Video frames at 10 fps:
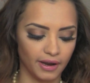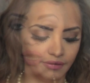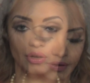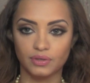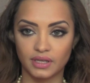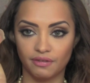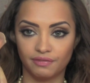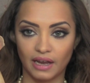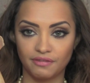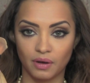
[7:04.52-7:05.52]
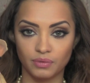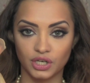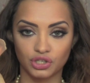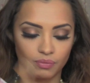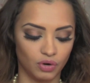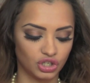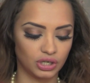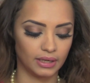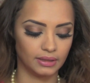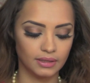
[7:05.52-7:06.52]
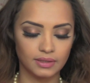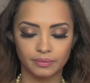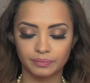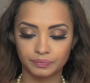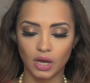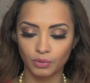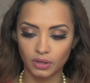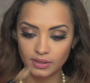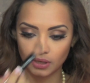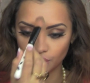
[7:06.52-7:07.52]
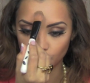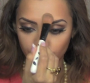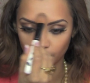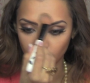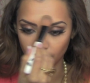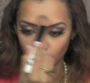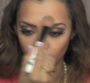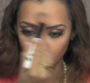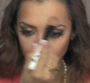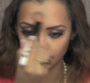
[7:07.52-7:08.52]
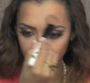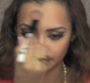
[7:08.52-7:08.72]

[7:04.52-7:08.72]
and using a flat foundation brush like this. I'm going to start off with my forehead.